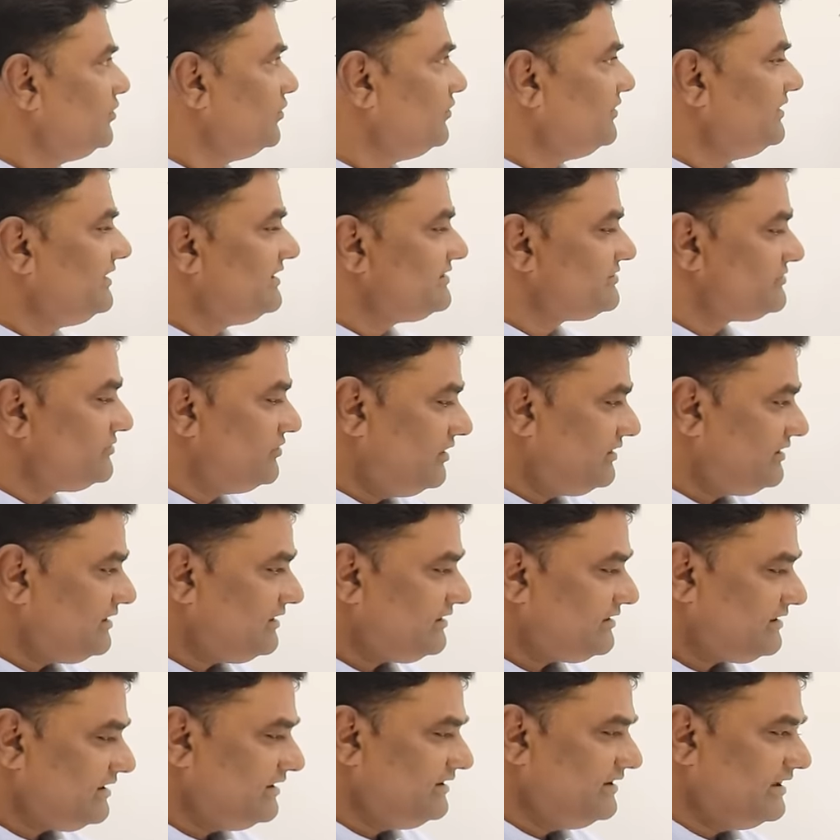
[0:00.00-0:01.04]
though it is
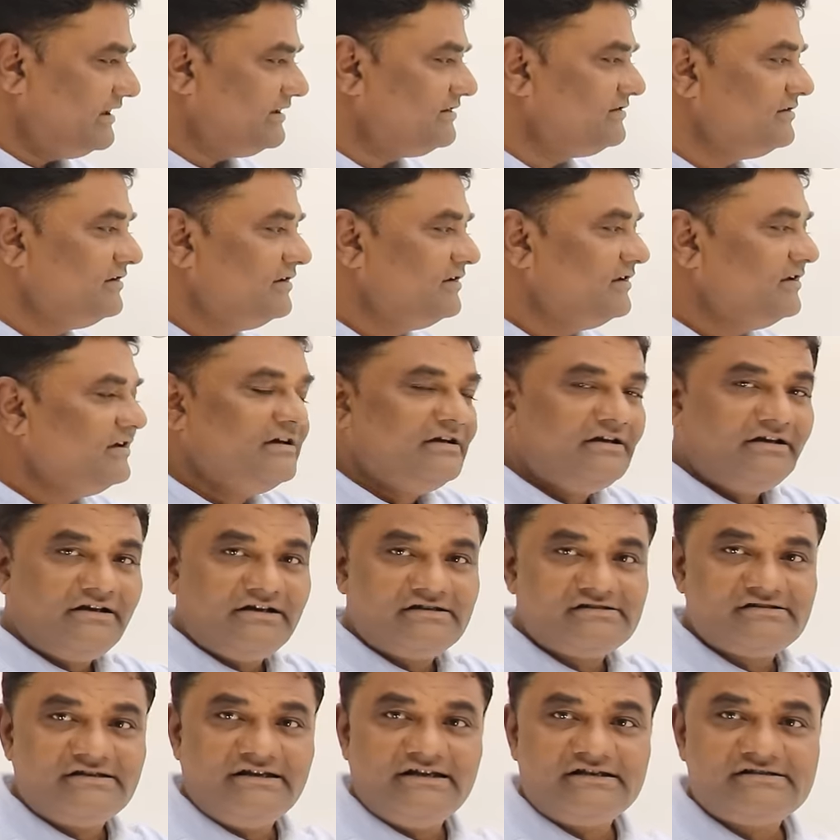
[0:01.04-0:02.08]
not till n,
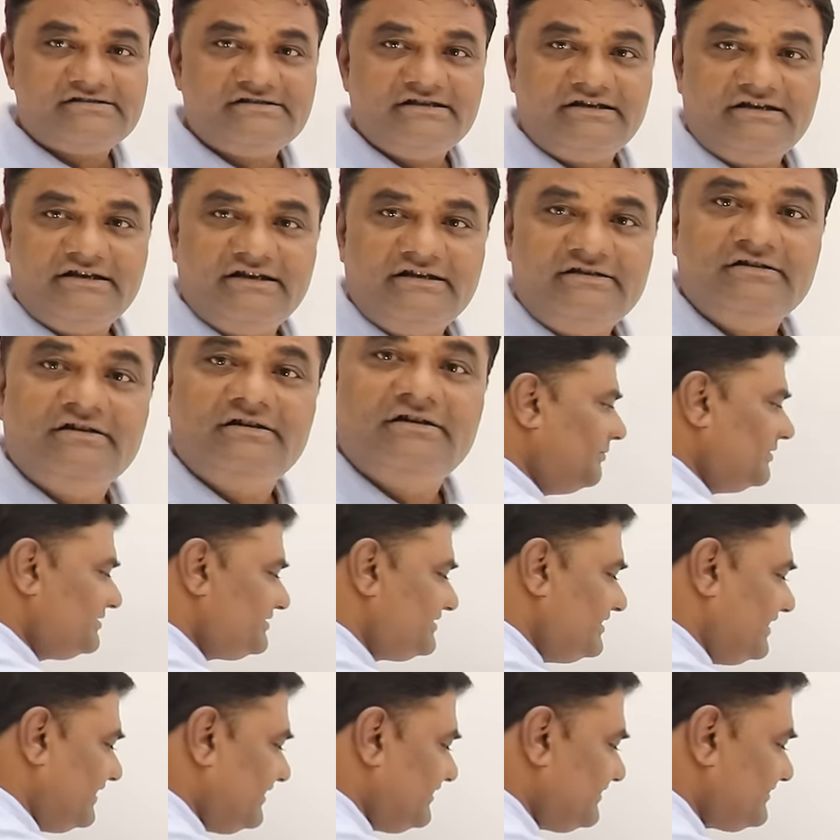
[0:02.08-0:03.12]
it's less than n. How
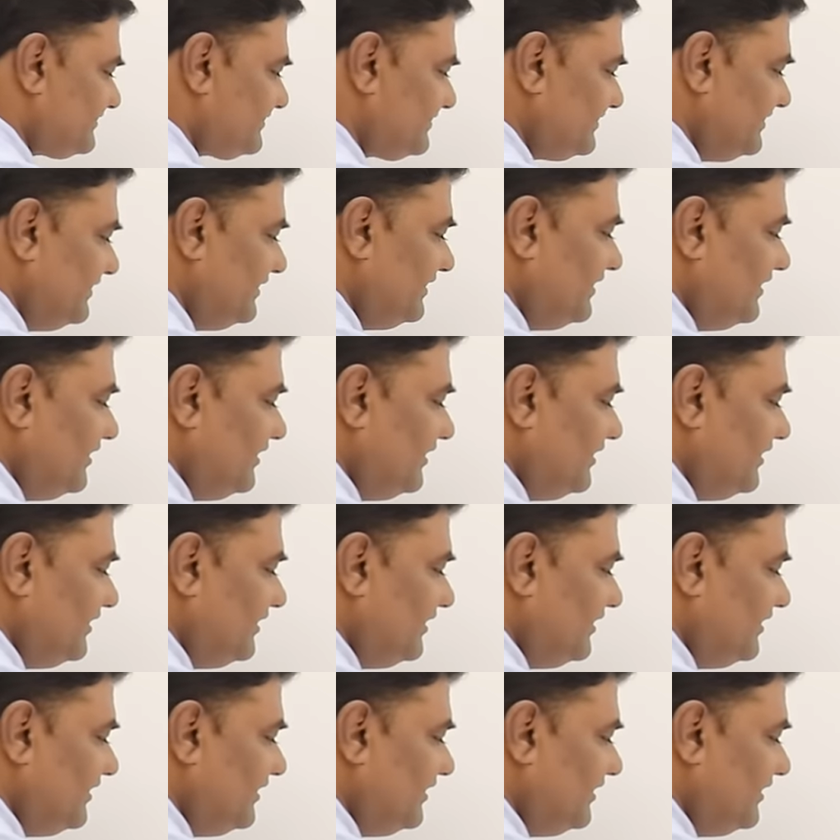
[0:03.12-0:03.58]
much that is?